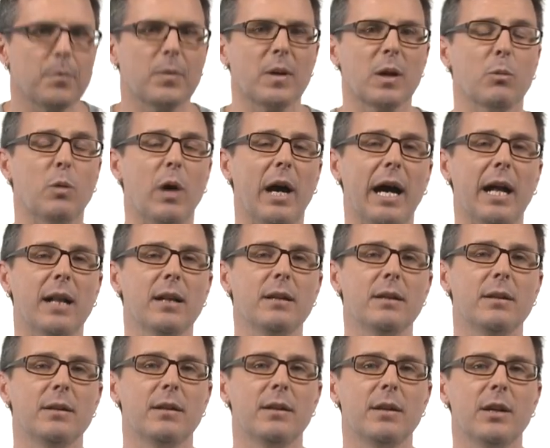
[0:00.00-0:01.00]
Well,
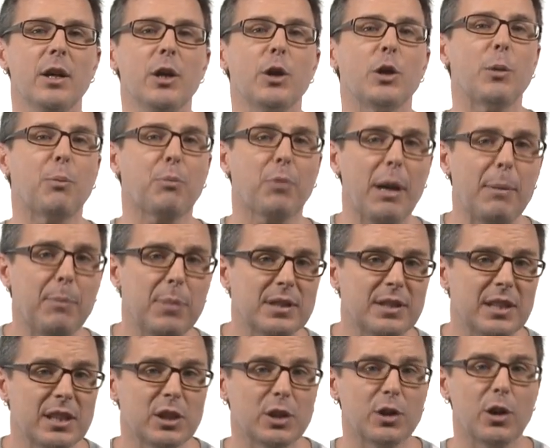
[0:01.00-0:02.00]
the
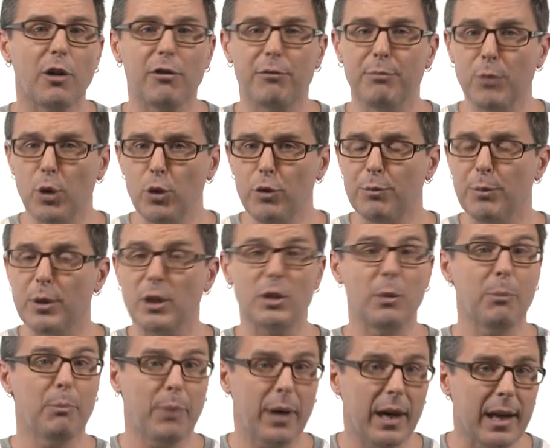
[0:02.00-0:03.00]
preposition of movement
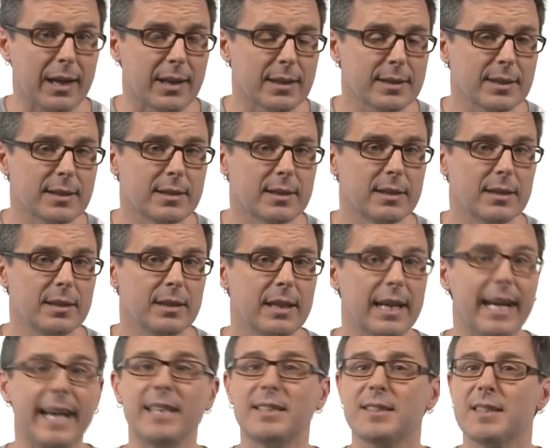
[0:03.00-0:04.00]
past
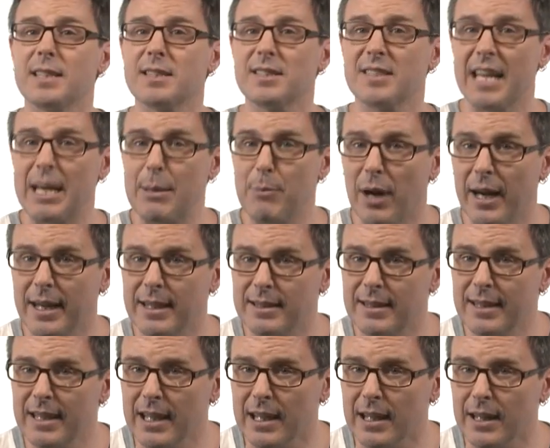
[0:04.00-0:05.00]
is the same
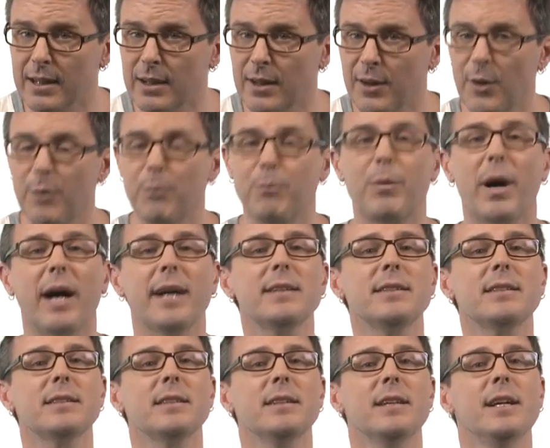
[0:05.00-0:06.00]
idea,
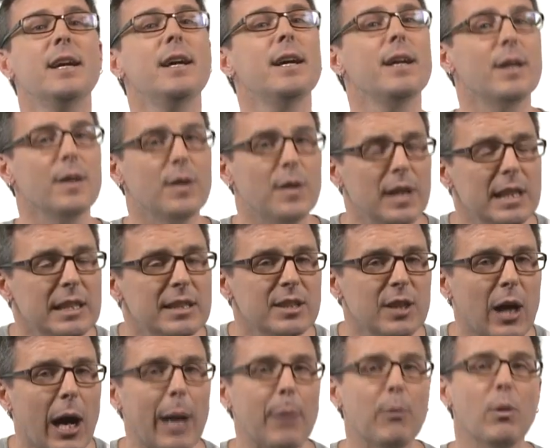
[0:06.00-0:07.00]
but this
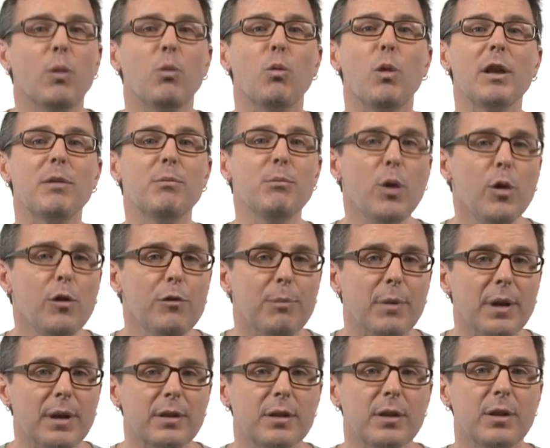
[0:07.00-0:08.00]
time with
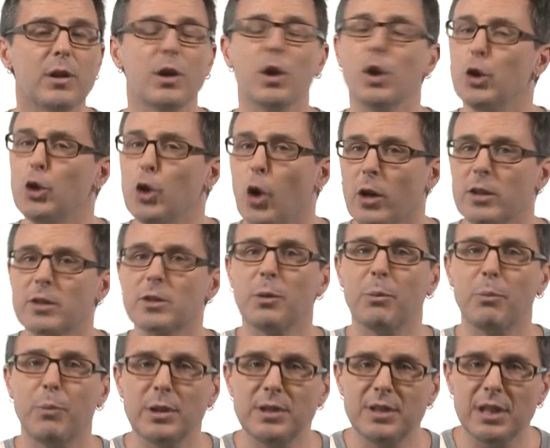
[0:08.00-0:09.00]
movement, not
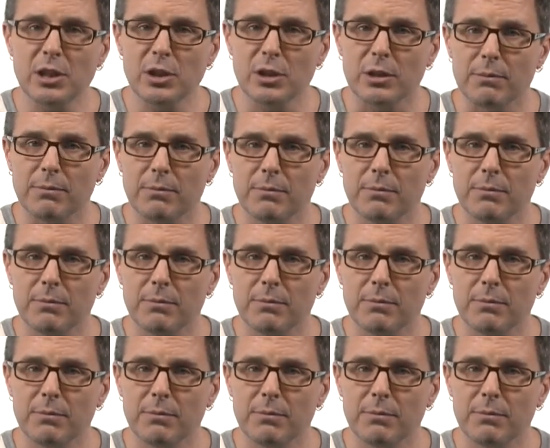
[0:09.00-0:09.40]
position.